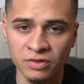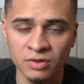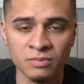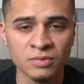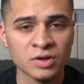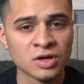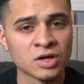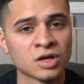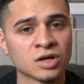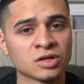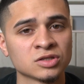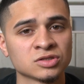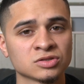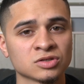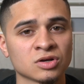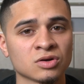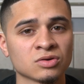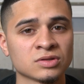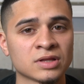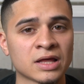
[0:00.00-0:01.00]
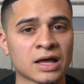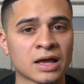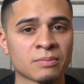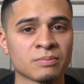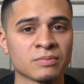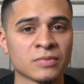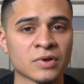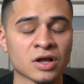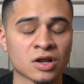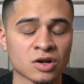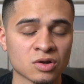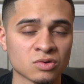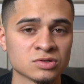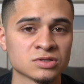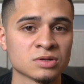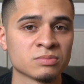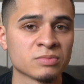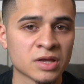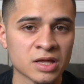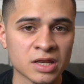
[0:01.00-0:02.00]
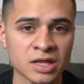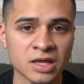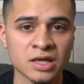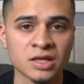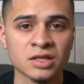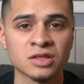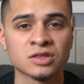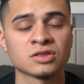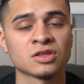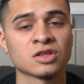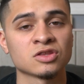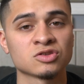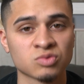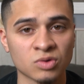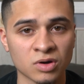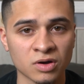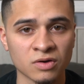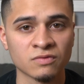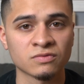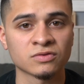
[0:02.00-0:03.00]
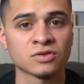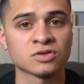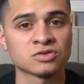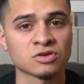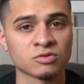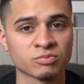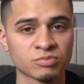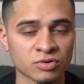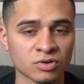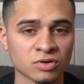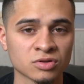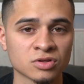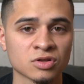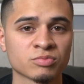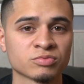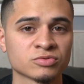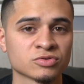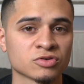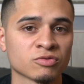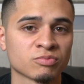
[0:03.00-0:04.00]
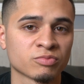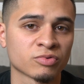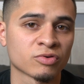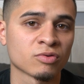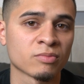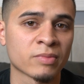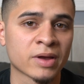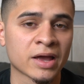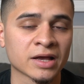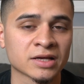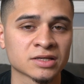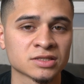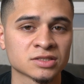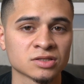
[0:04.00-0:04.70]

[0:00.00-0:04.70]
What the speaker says: them. So that includes the mini, the 12, the 12 Pro, and the 12 Pro Max.